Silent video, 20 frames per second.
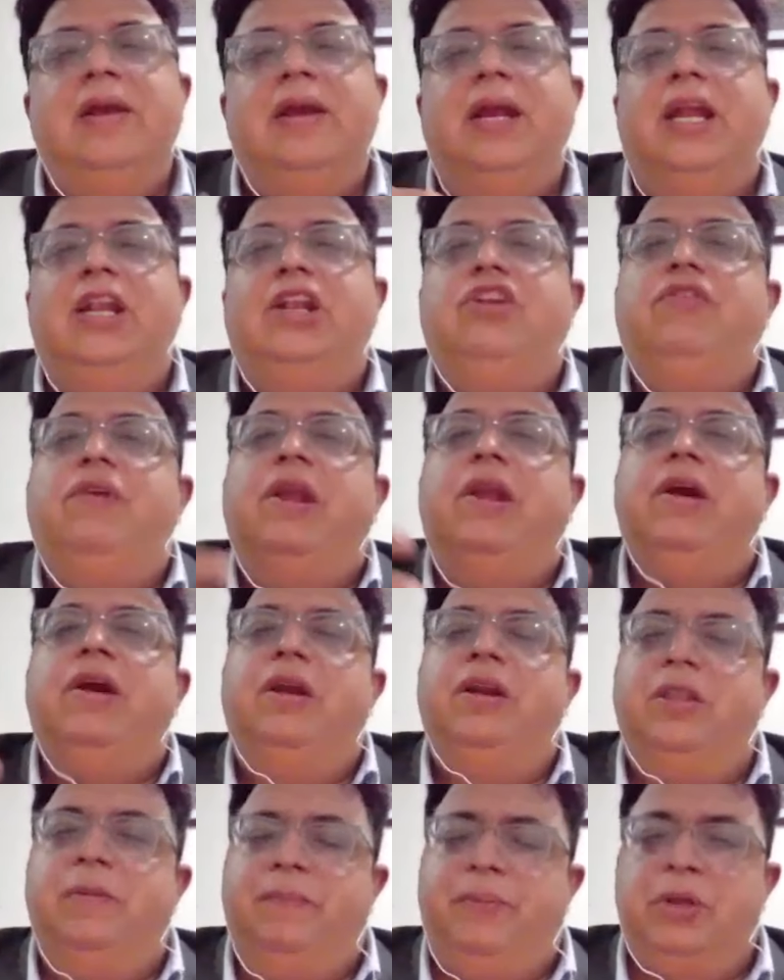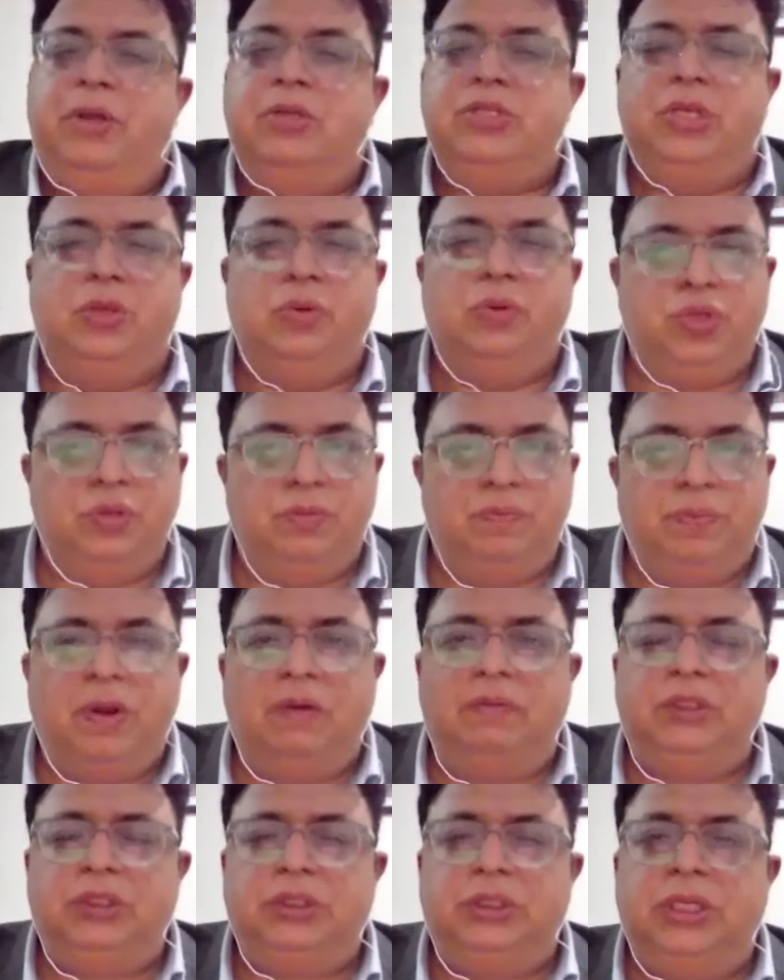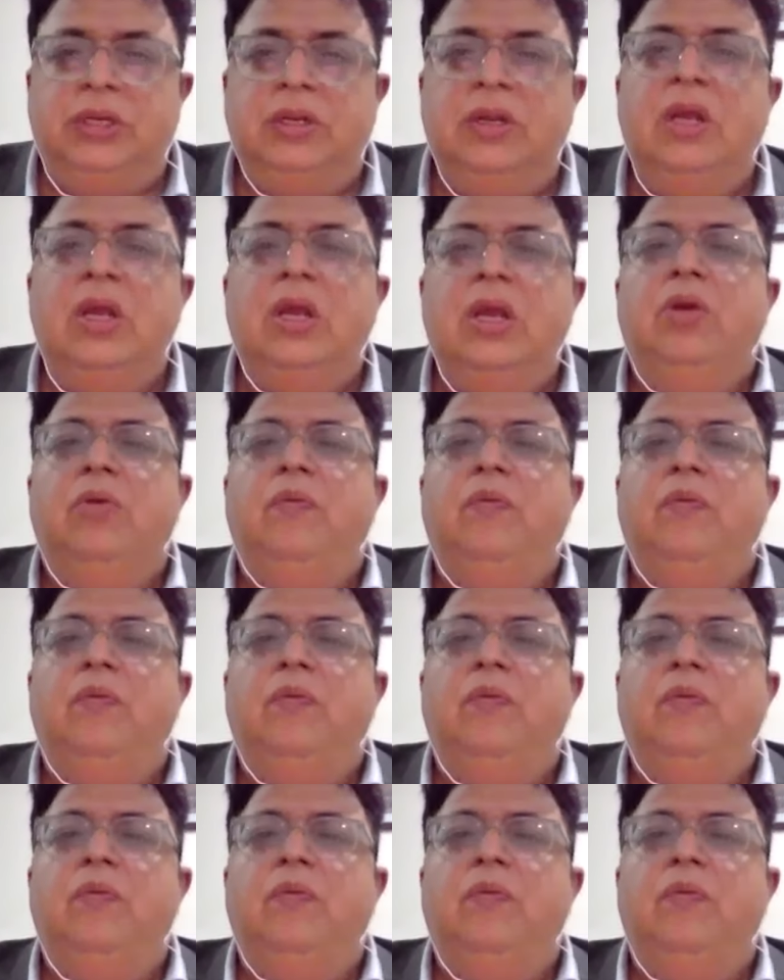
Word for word: it triggered the prosecution provision